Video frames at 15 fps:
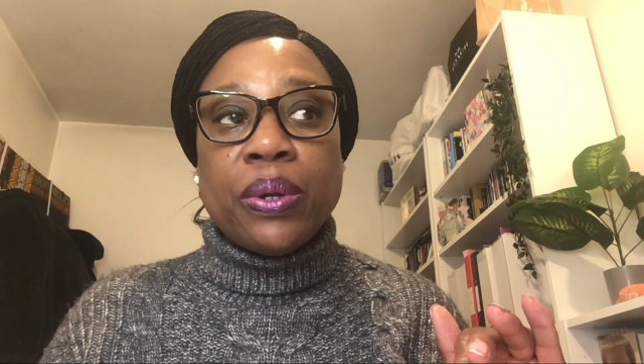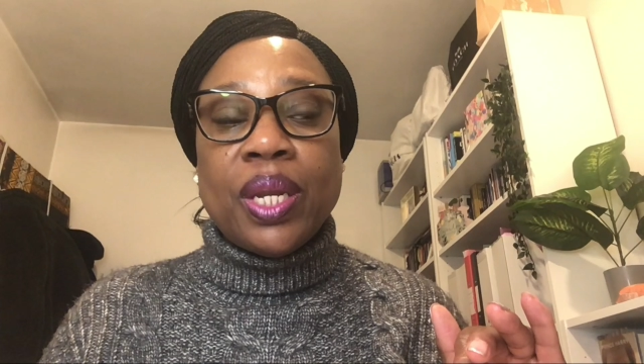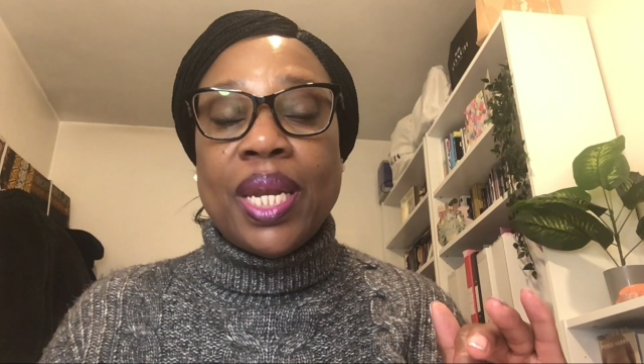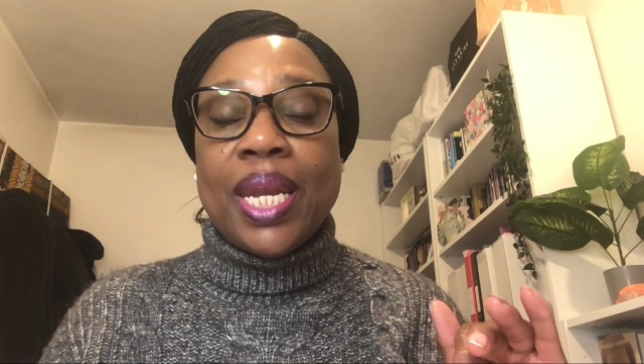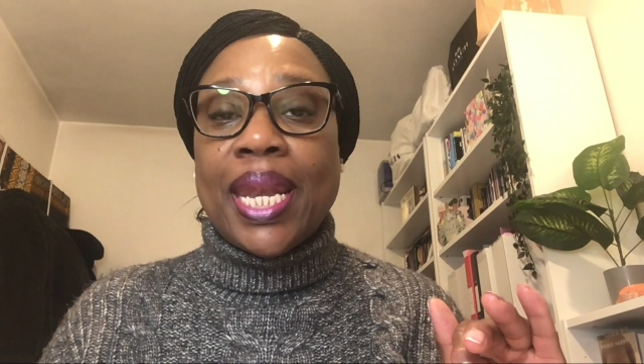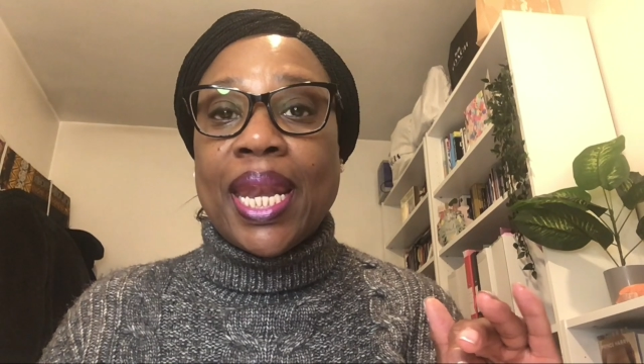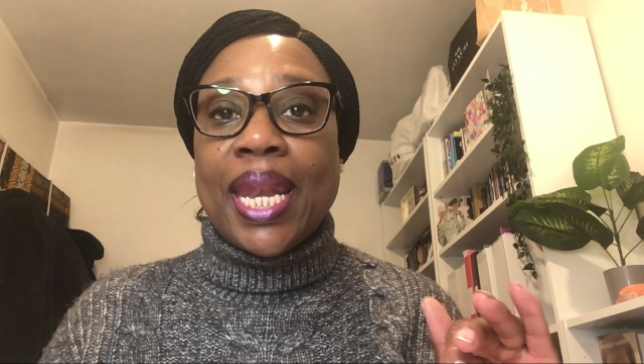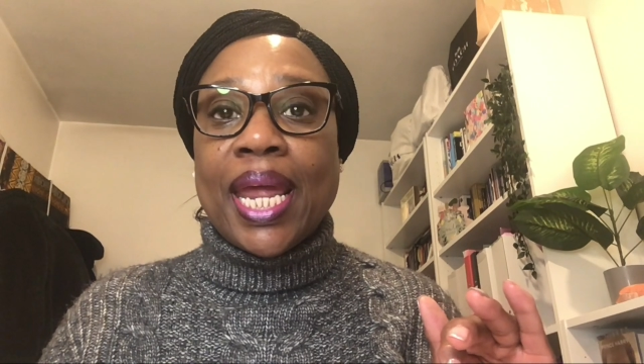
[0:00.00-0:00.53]

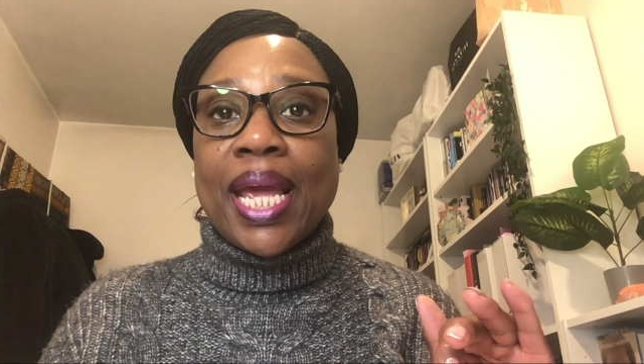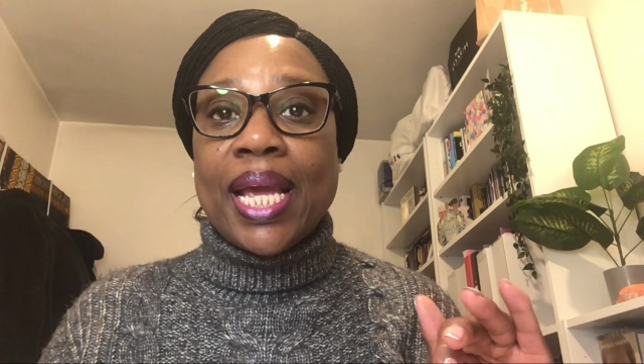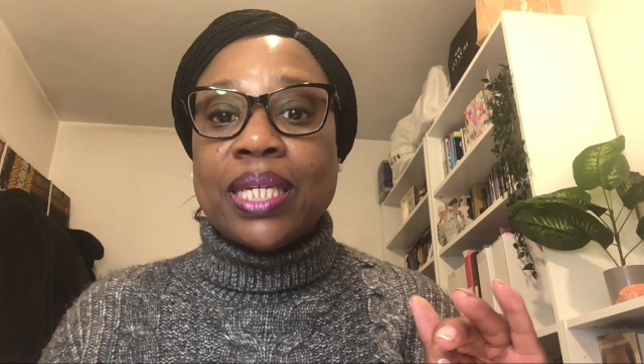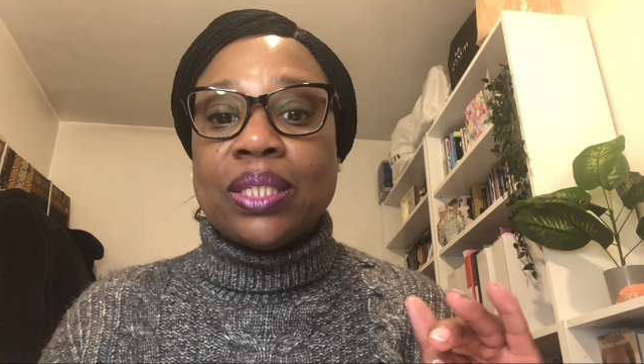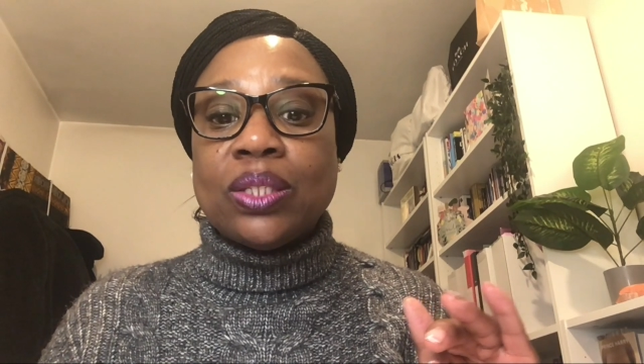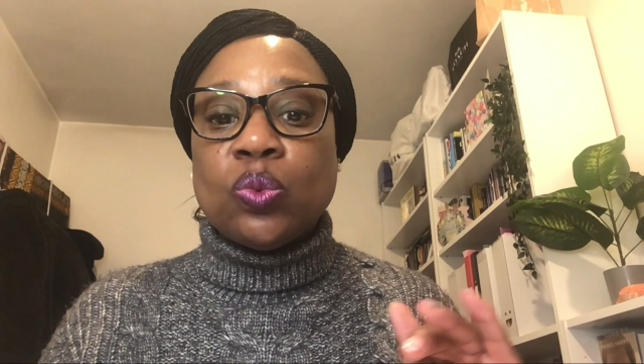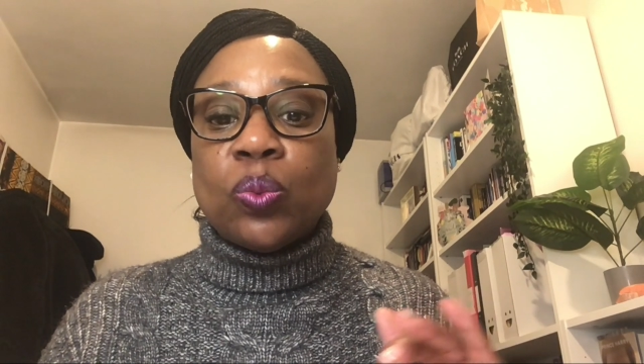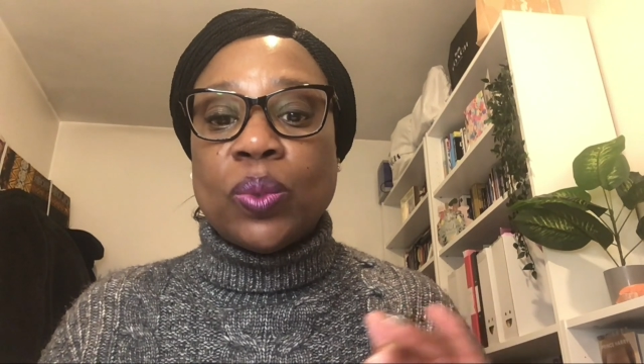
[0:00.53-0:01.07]

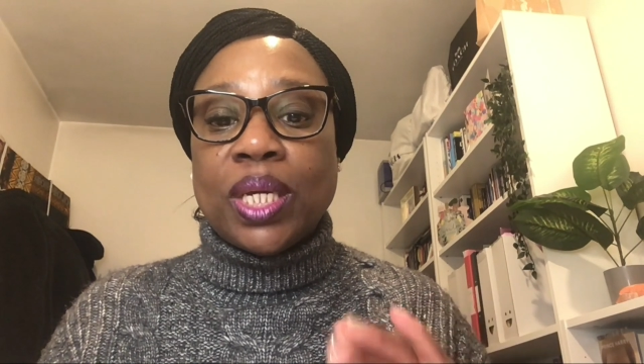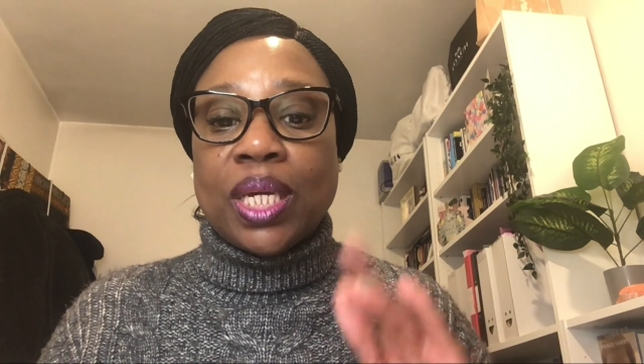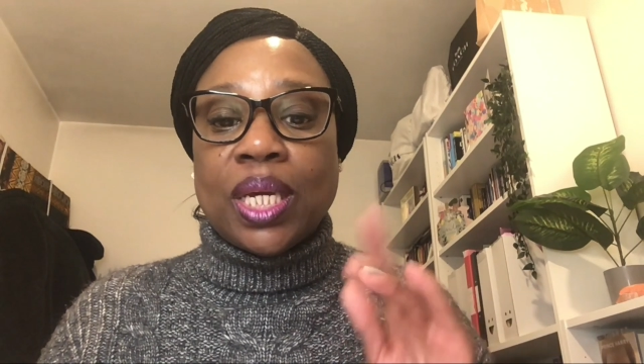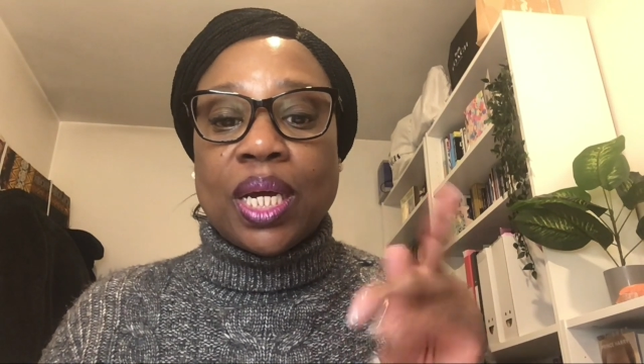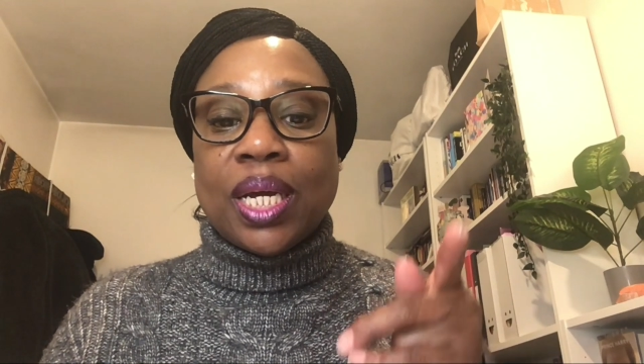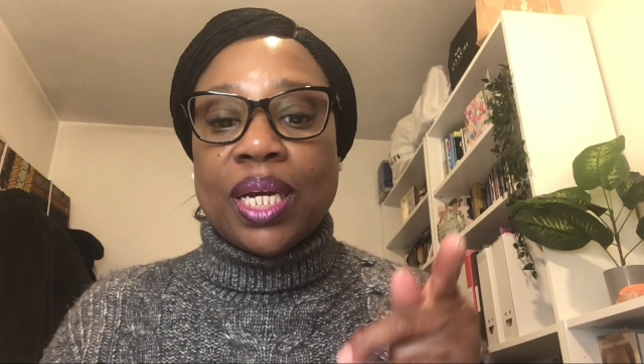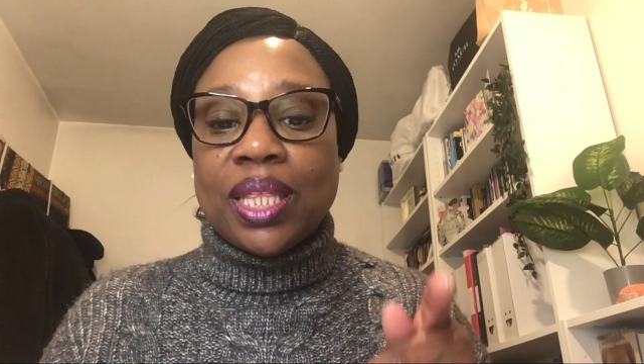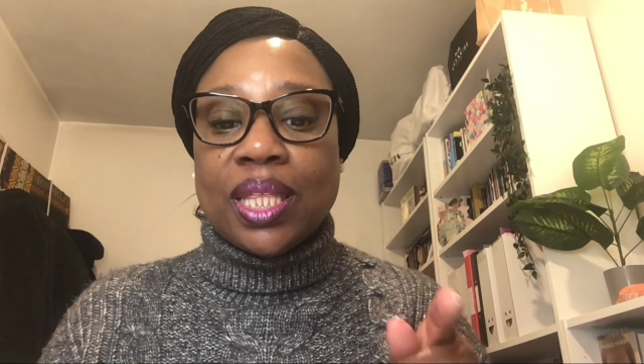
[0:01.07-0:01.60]
next week,
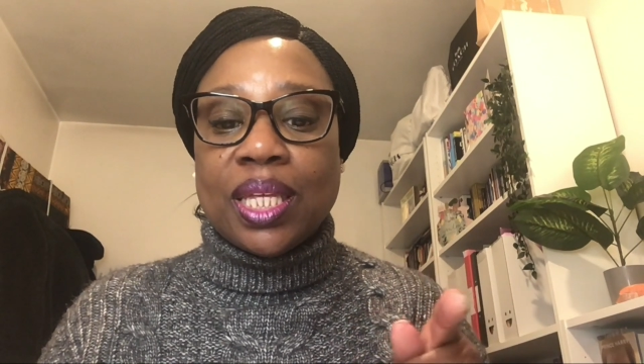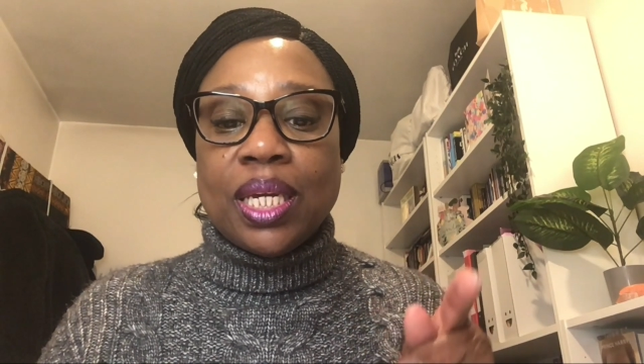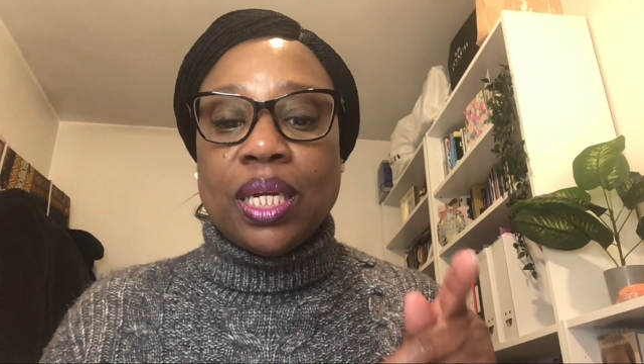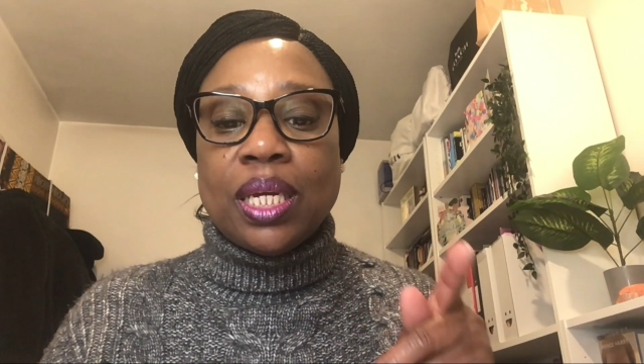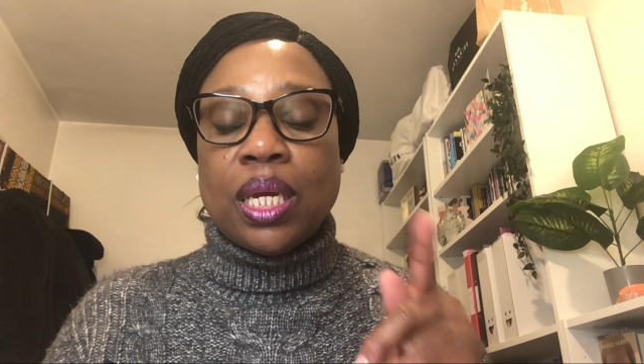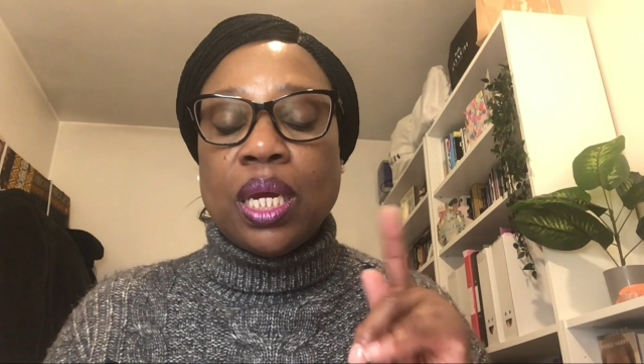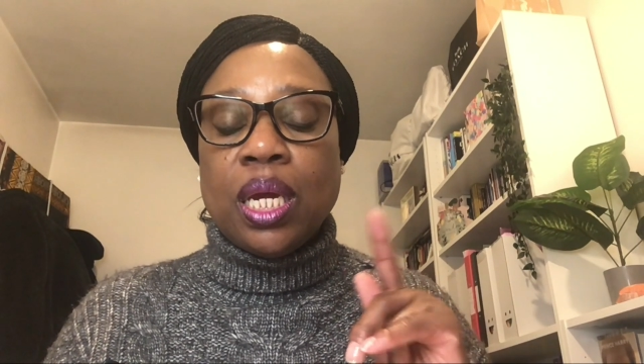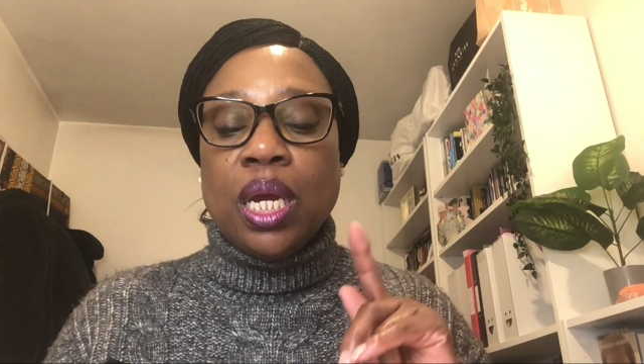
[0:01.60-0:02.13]
I
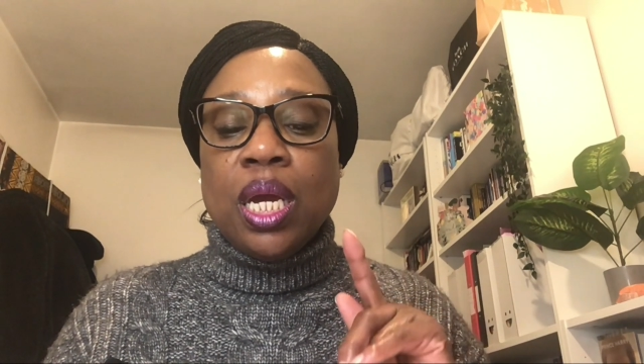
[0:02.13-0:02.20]
think.